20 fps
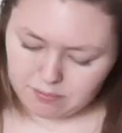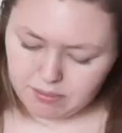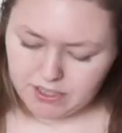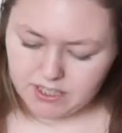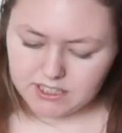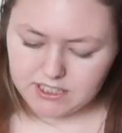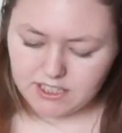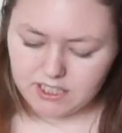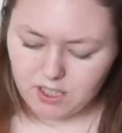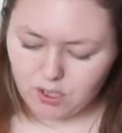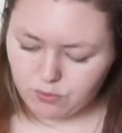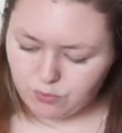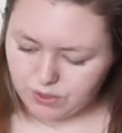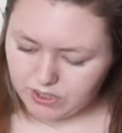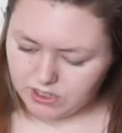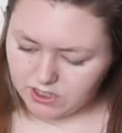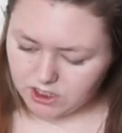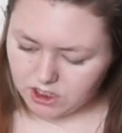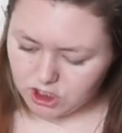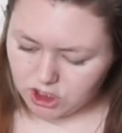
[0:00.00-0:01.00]
but it's like a
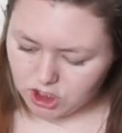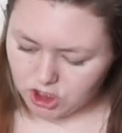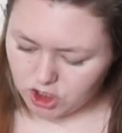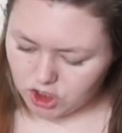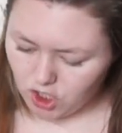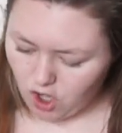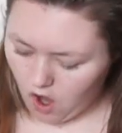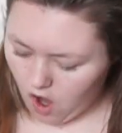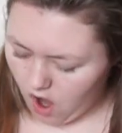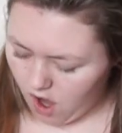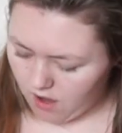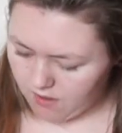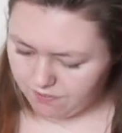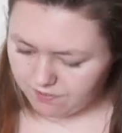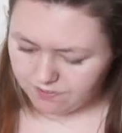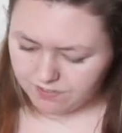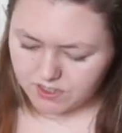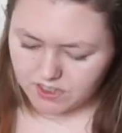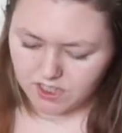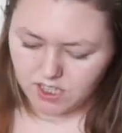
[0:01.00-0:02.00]
really
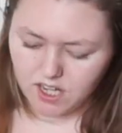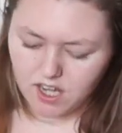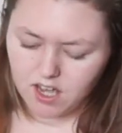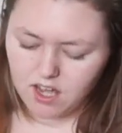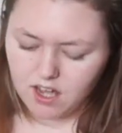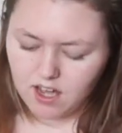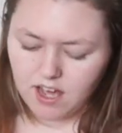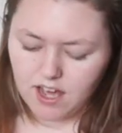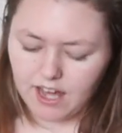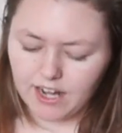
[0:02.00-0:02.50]
soft,